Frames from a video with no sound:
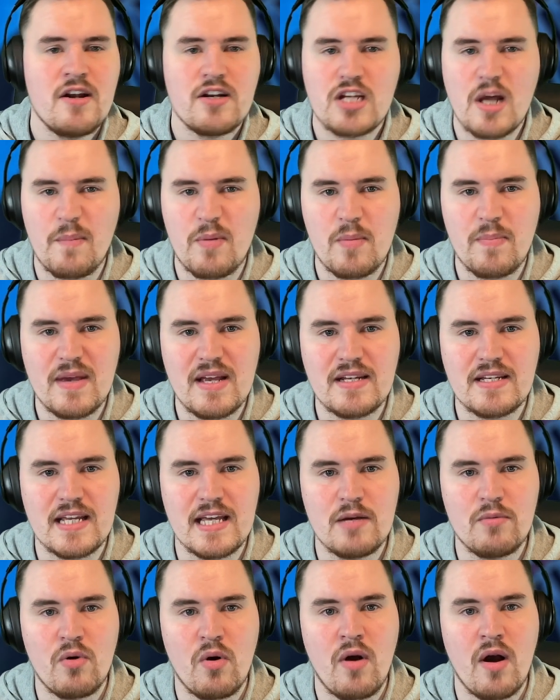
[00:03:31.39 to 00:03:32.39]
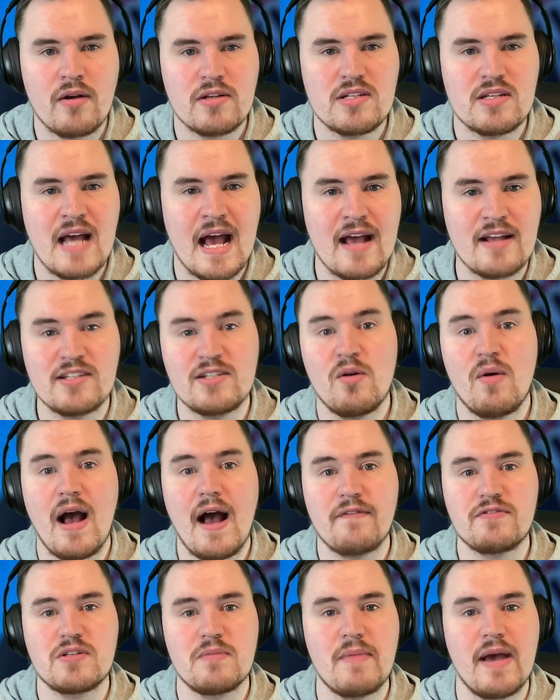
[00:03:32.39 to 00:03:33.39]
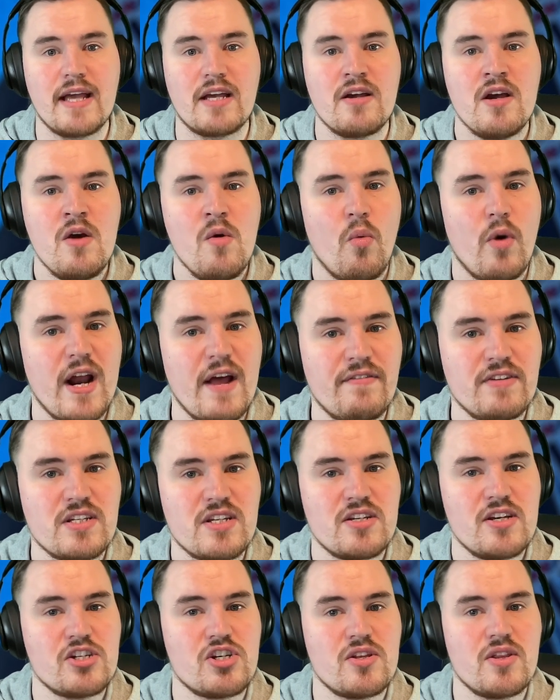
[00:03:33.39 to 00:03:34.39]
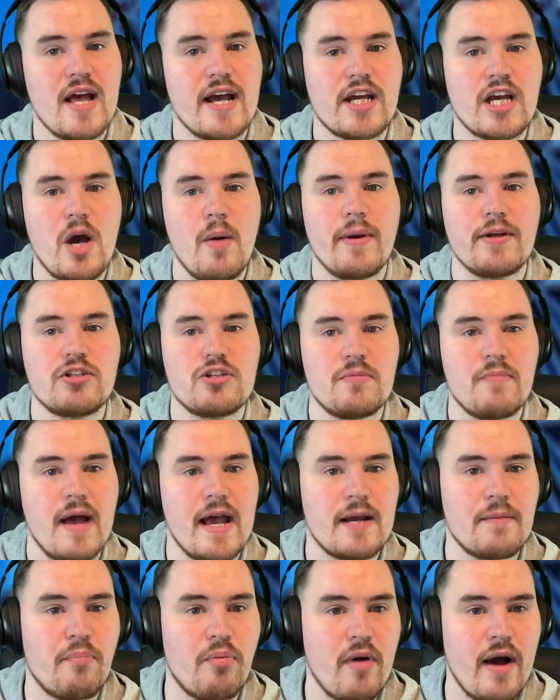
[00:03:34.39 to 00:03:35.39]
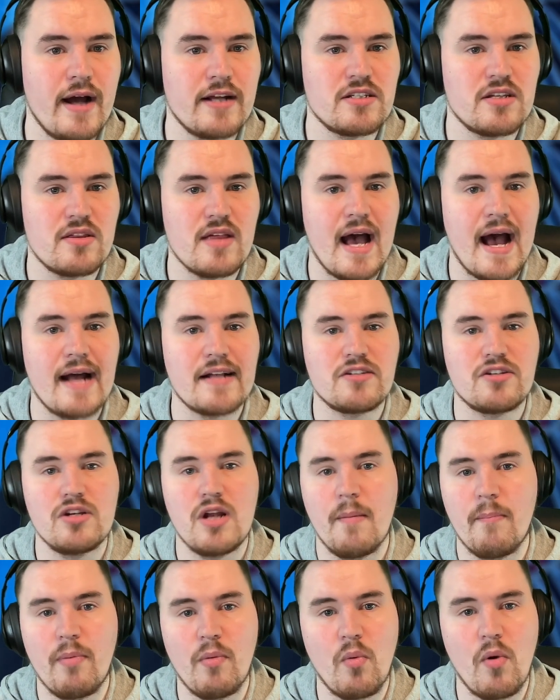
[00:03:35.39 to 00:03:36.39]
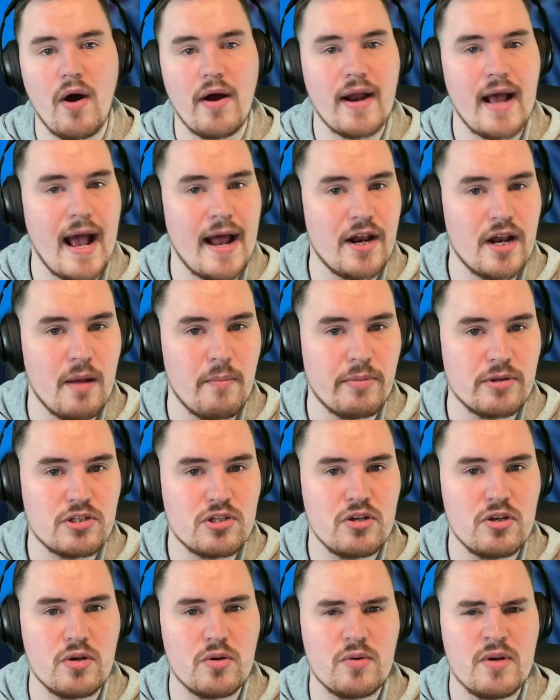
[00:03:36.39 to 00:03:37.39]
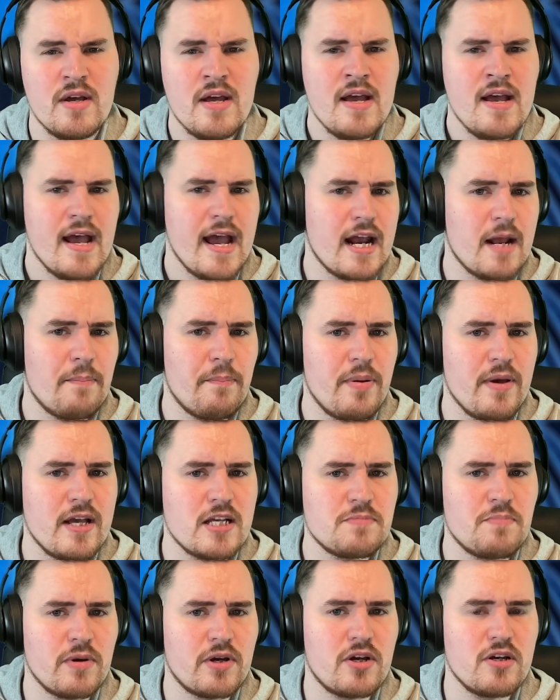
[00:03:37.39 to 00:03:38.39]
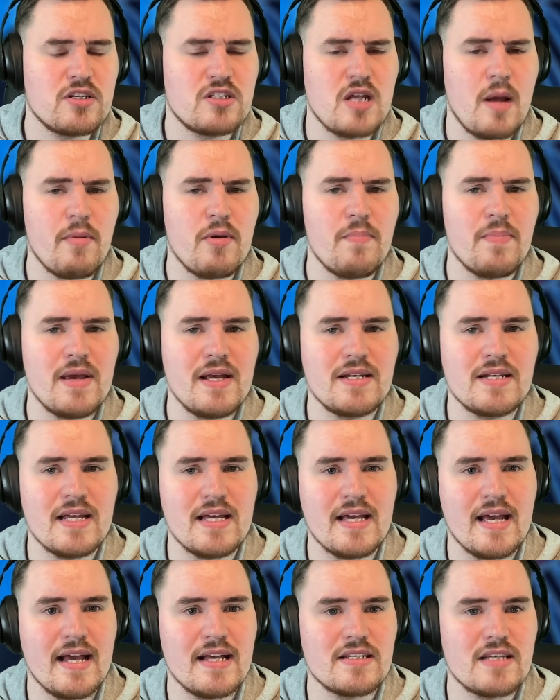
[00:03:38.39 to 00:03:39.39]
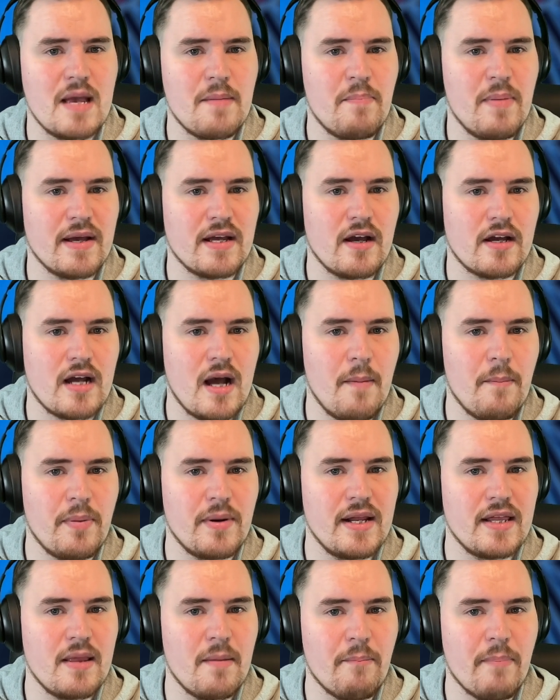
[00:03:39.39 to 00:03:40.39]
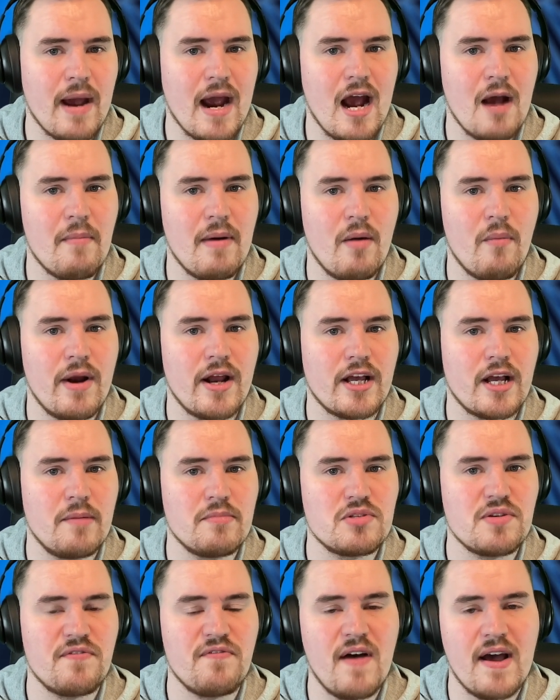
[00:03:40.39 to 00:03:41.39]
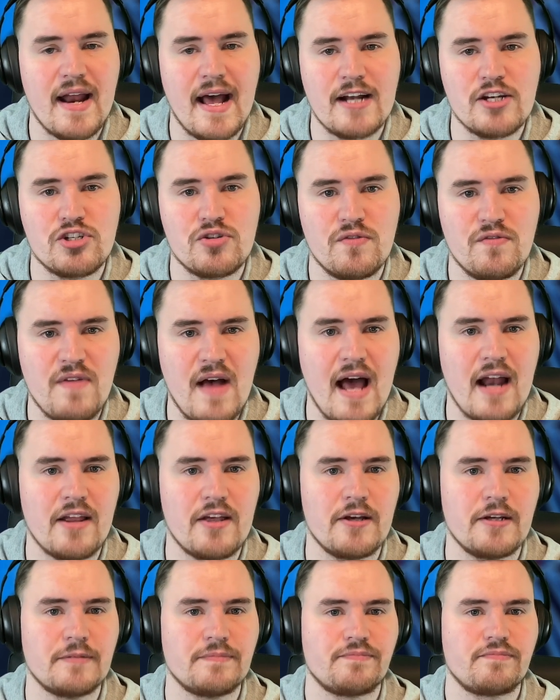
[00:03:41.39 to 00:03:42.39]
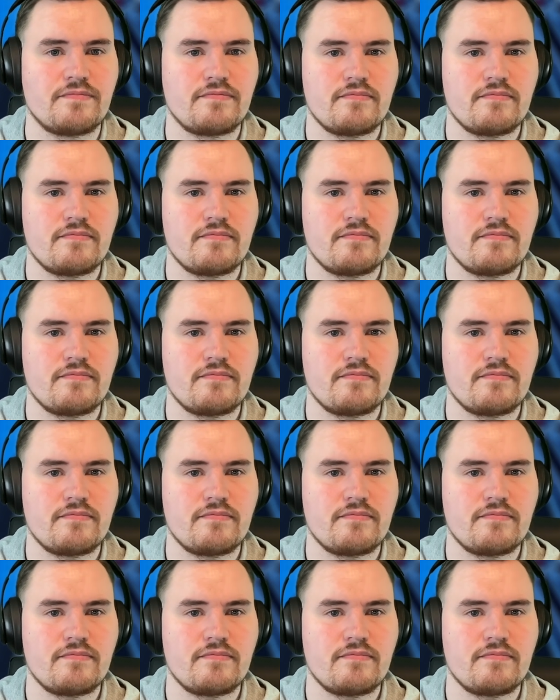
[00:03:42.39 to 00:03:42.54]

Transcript: WBD will still have to make whatever decision they're going to make prior to that, number one and number two. It appears because WBD is a bigger company than Paramount when it comes to financial value.